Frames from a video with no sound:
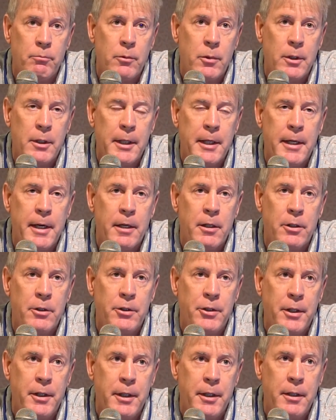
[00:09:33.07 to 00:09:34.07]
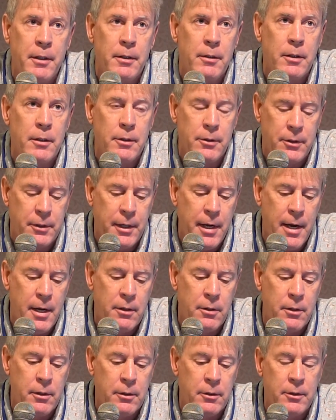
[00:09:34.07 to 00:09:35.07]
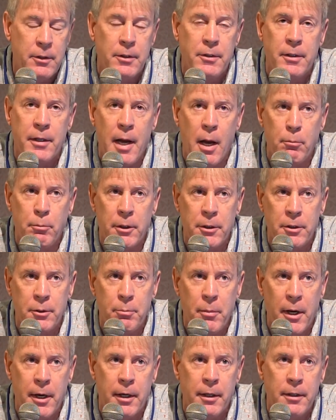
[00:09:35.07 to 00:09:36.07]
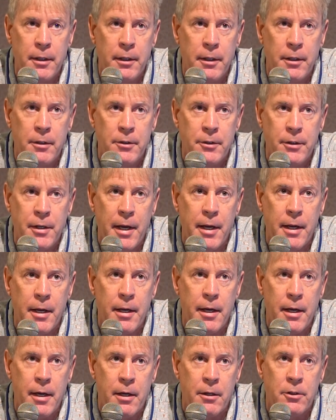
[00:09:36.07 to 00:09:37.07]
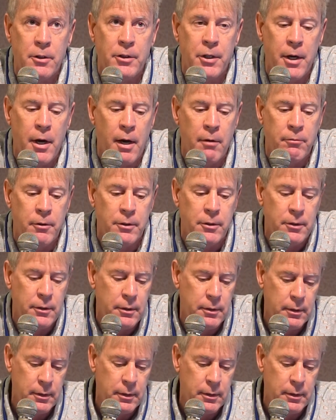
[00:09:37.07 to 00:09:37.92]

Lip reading: clean energy standards established by the State Energy Office.